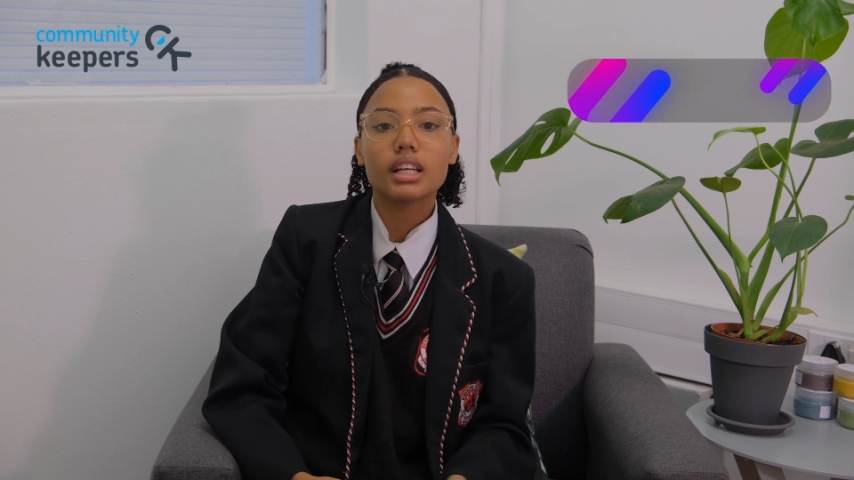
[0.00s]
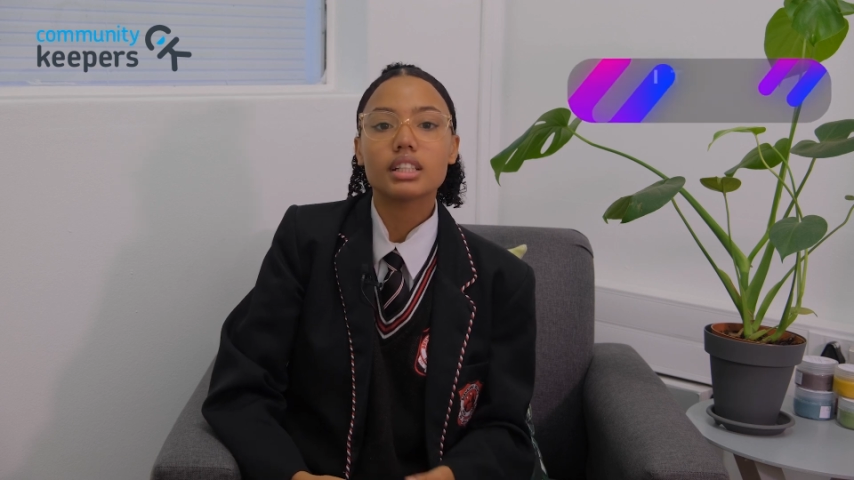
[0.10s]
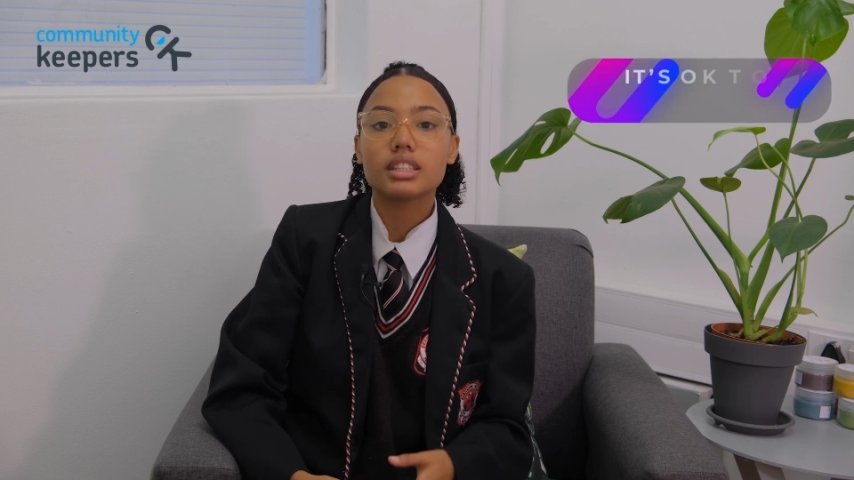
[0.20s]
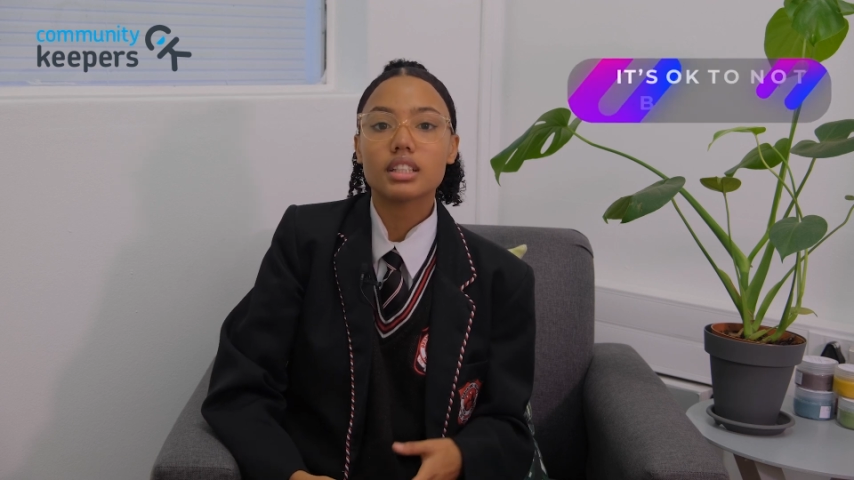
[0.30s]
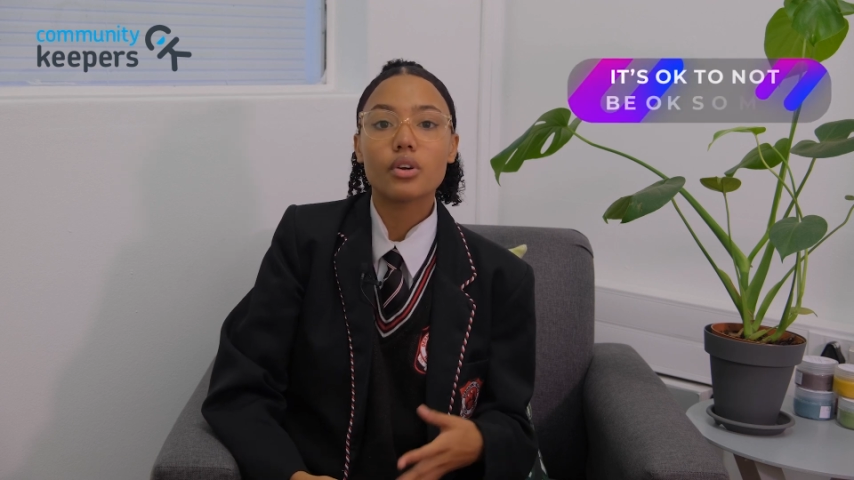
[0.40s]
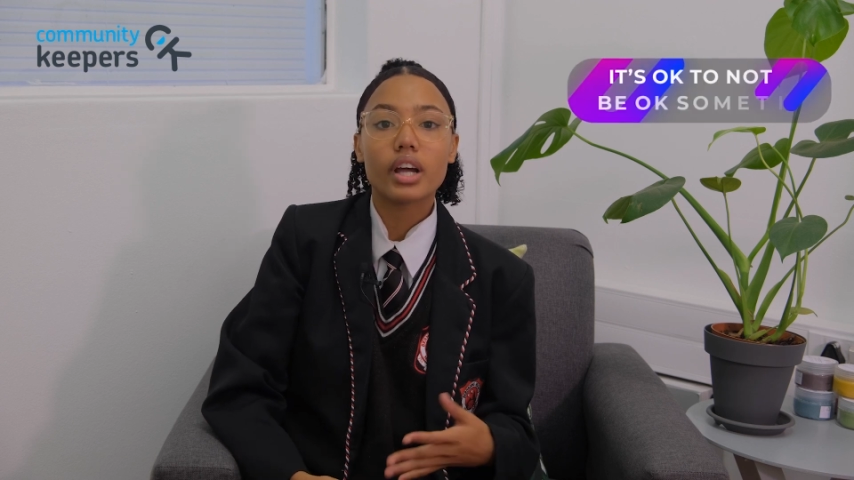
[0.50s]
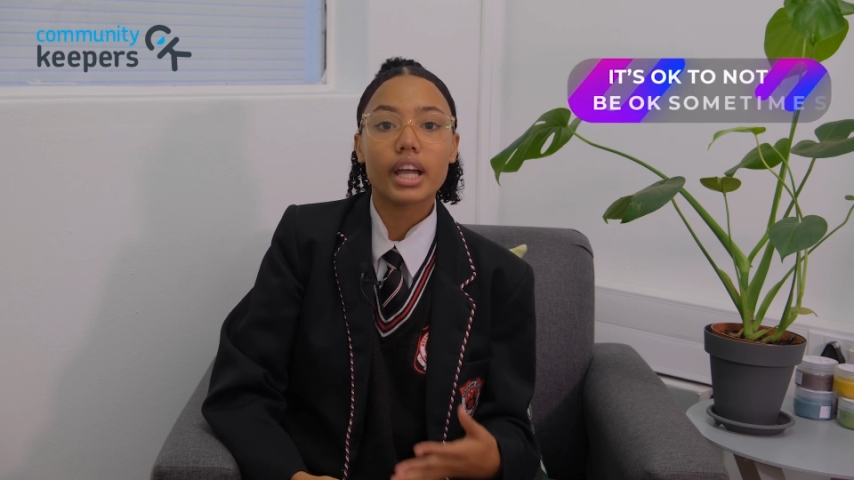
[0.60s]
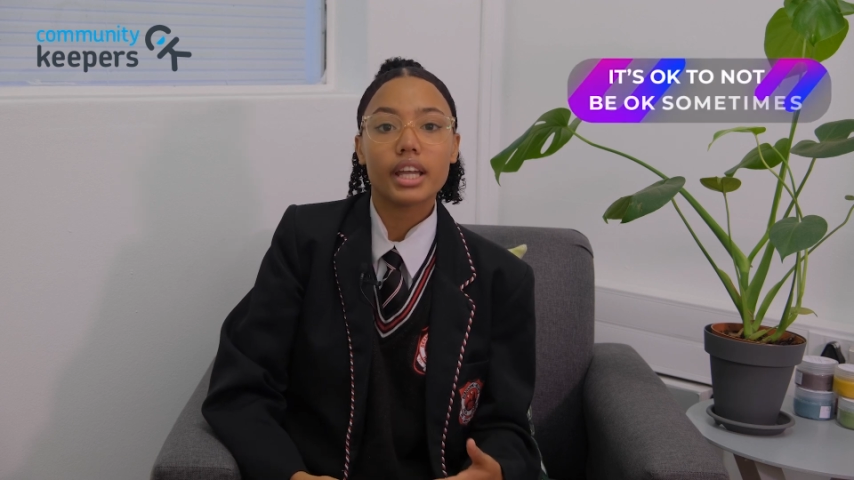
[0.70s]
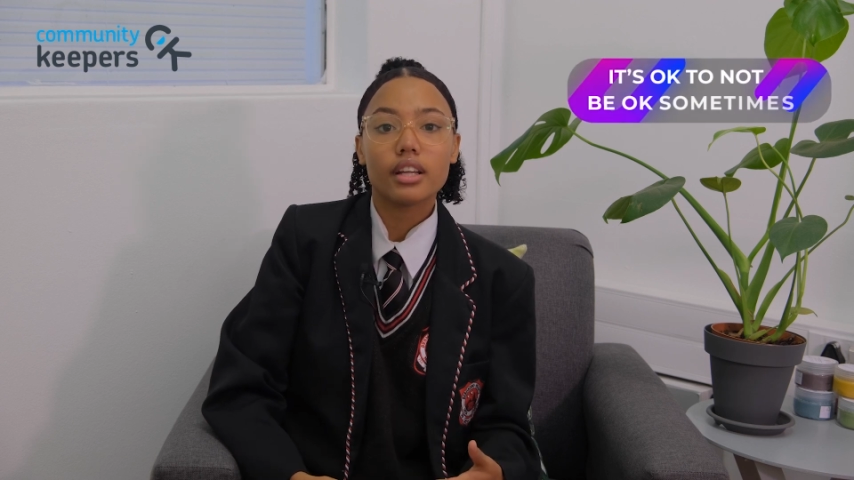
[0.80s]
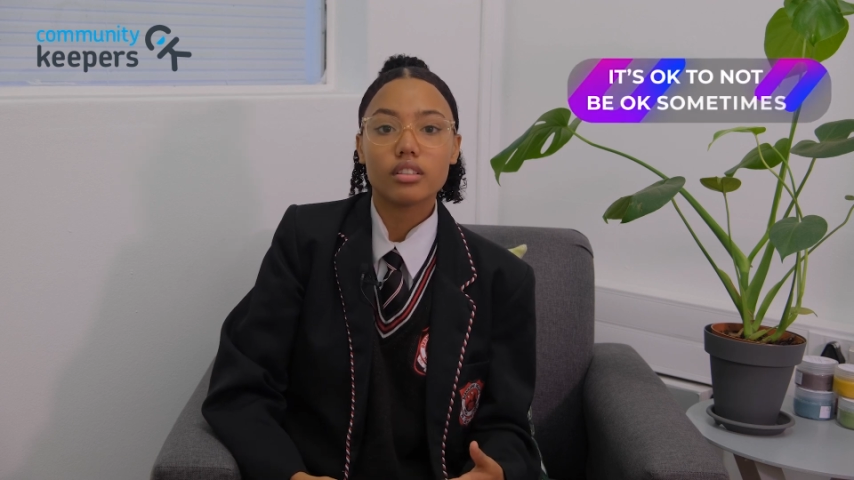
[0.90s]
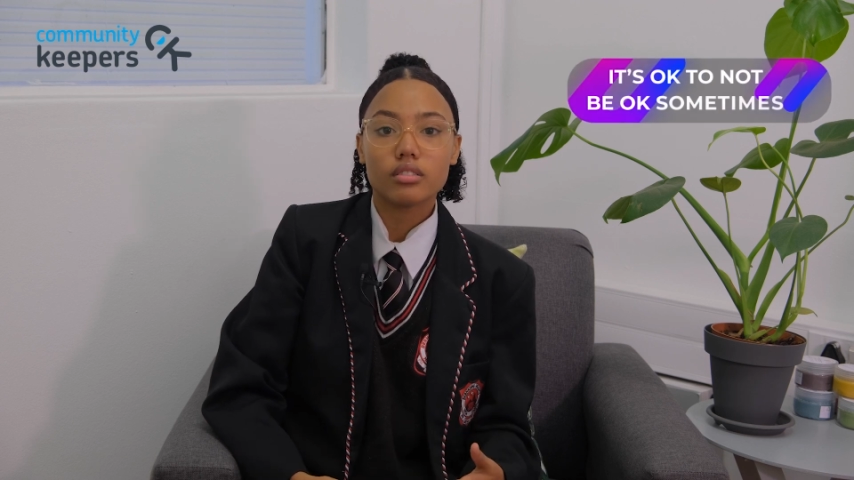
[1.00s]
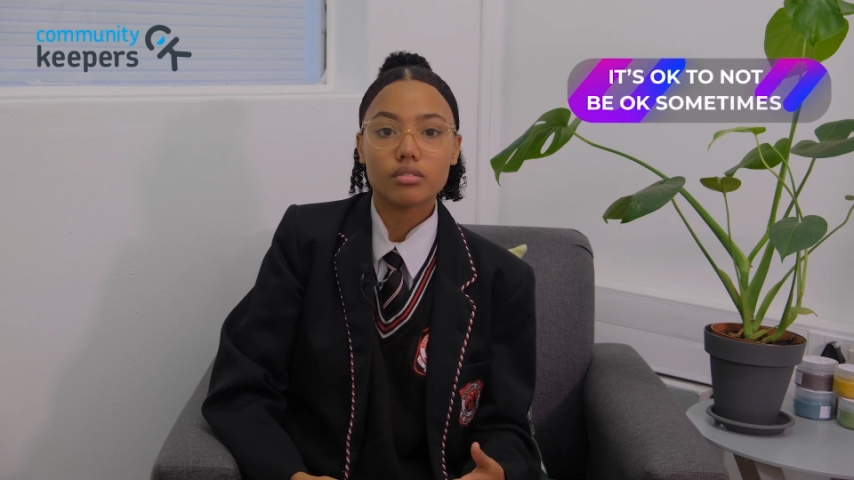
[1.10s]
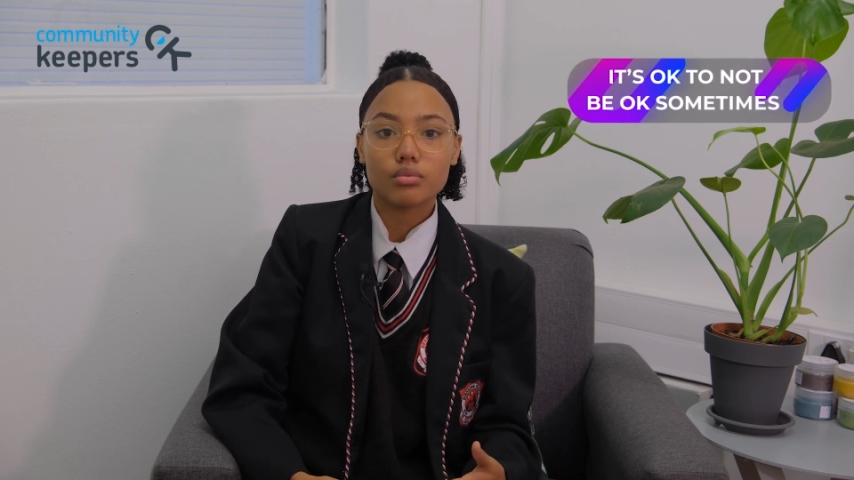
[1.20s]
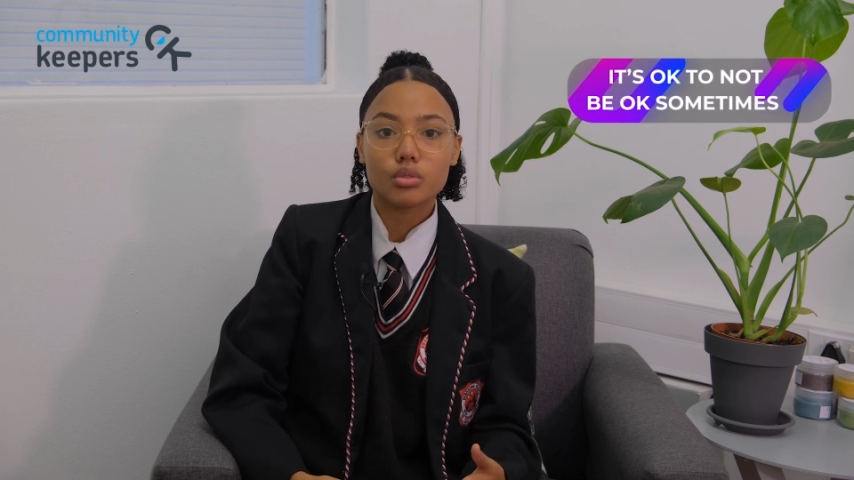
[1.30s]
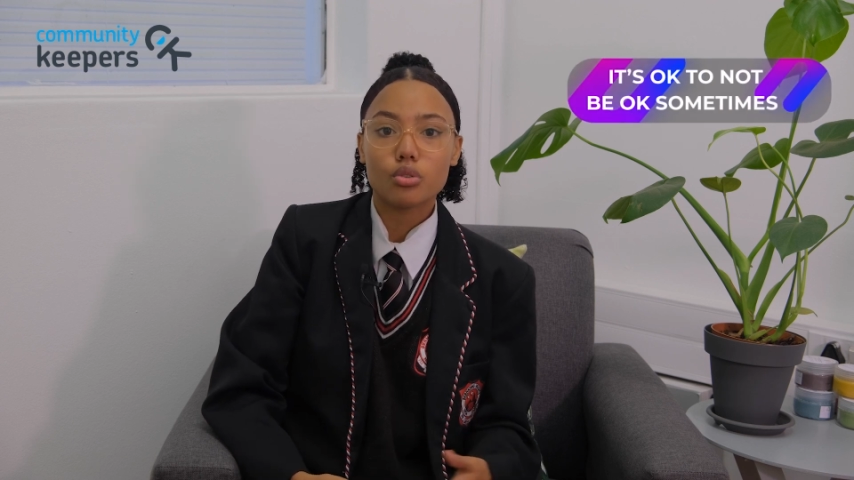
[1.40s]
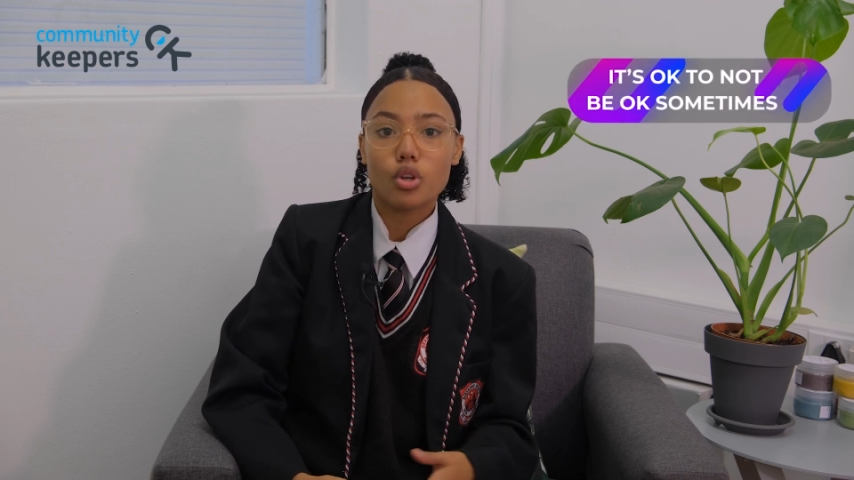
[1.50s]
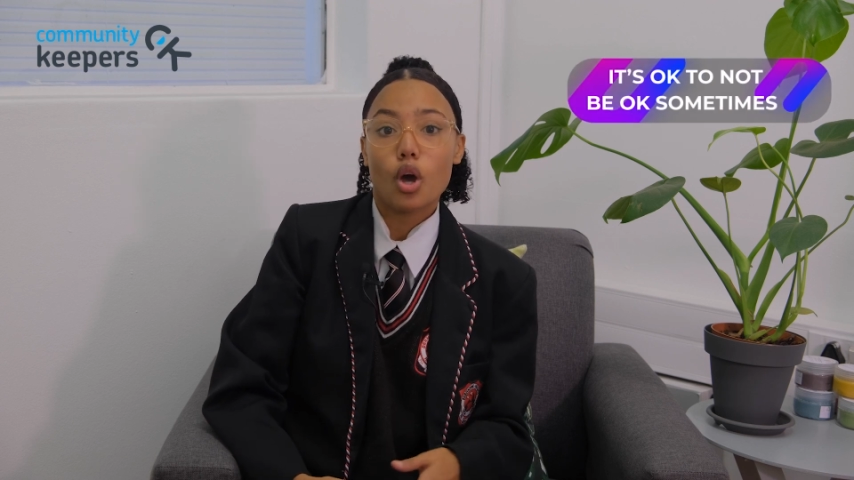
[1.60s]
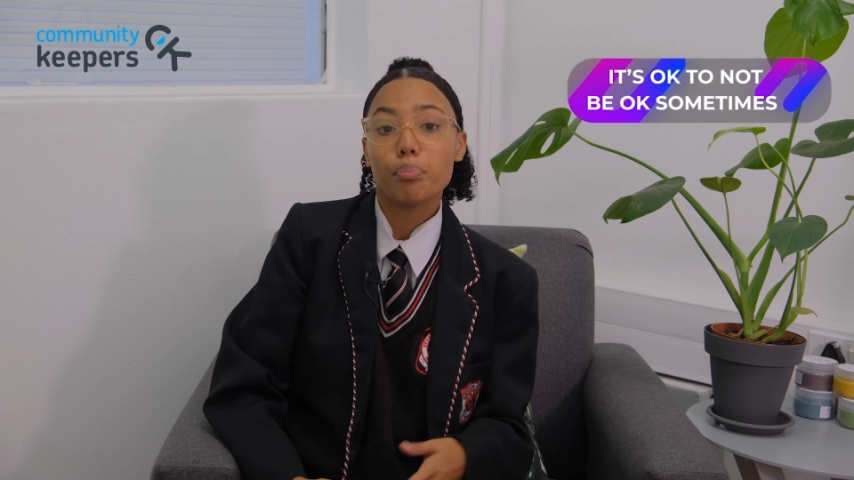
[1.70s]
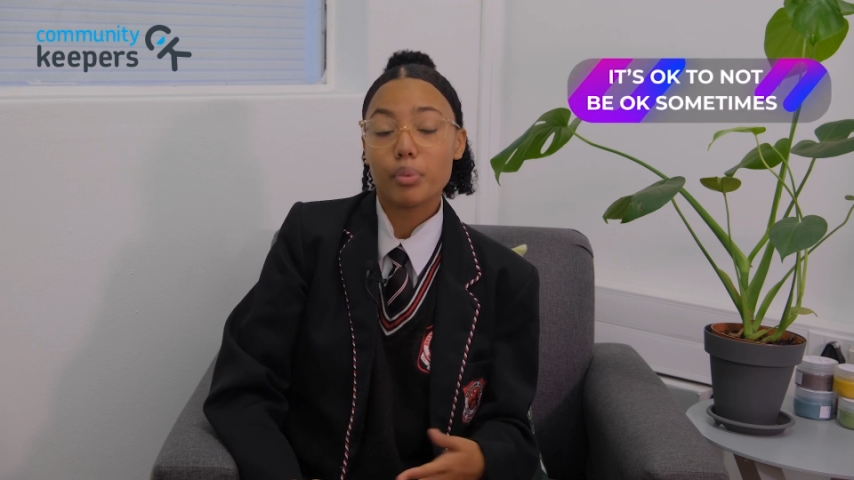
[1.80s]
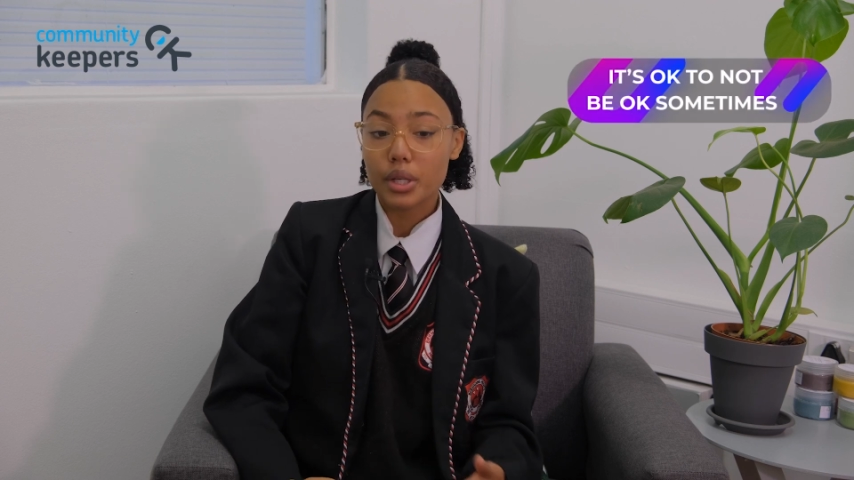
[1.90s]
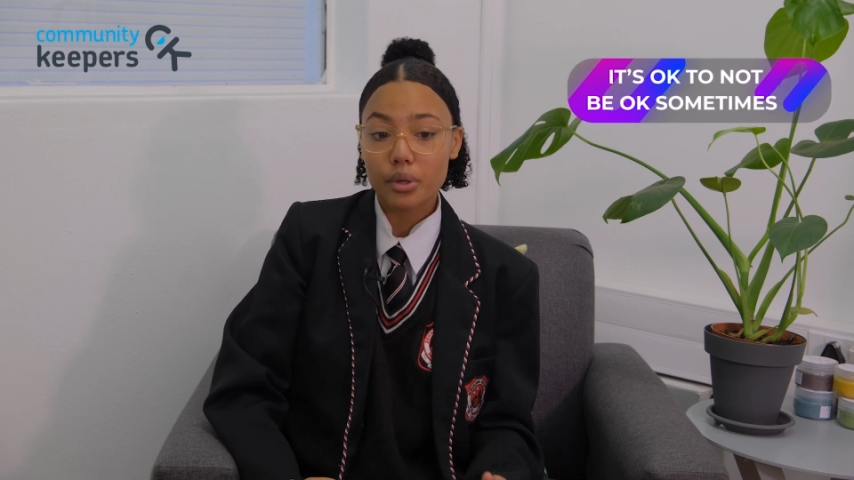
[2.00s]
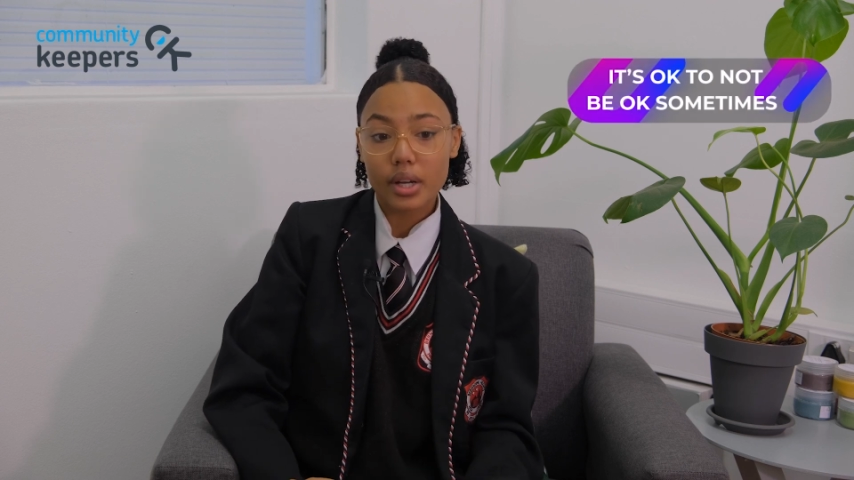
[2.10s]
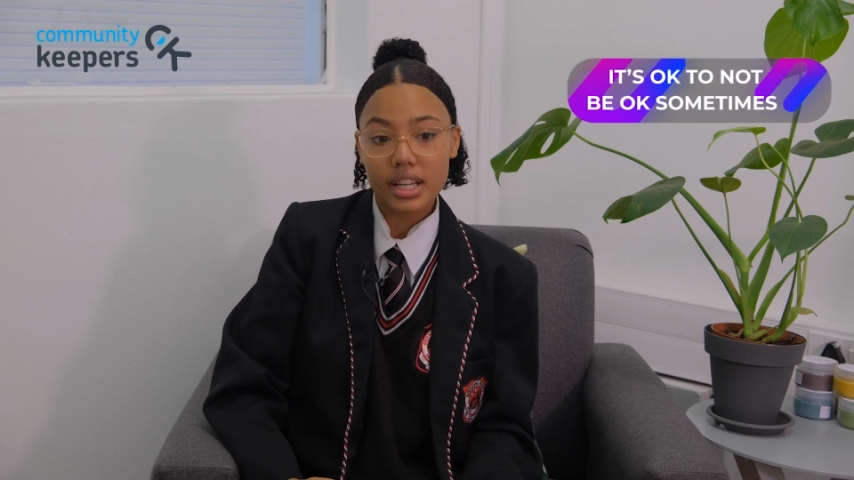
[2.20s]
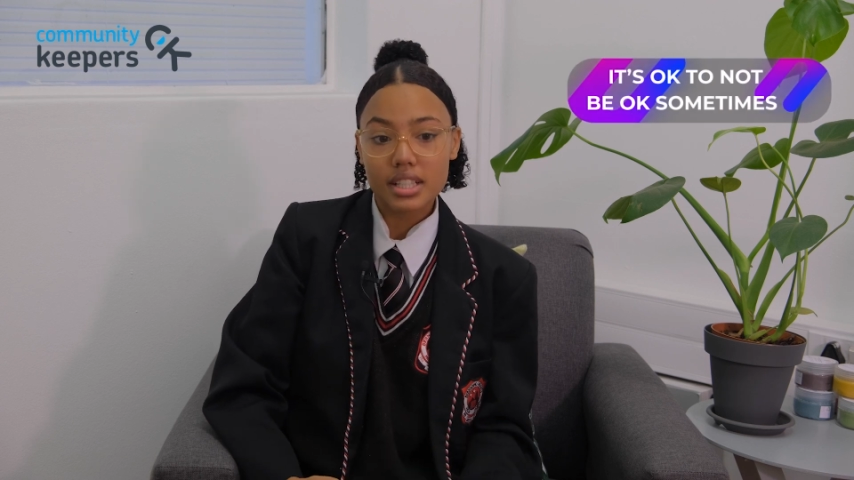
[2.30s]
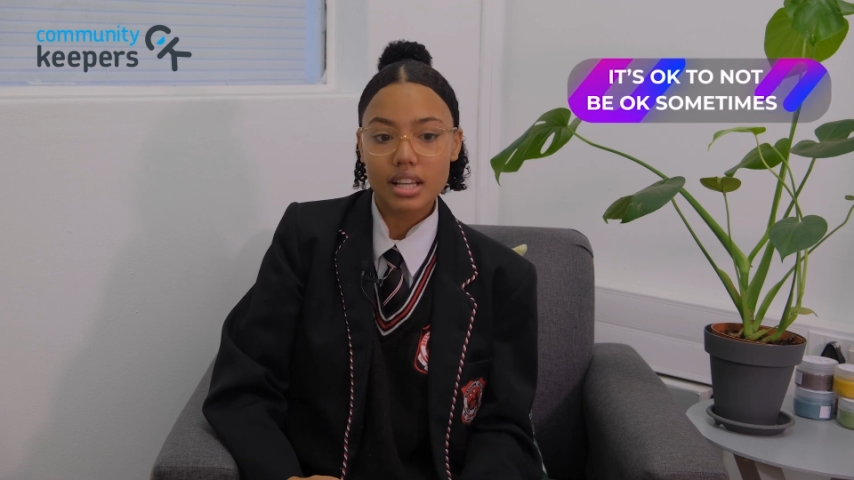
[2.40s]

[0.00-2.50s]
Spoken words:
It's okay to not be okay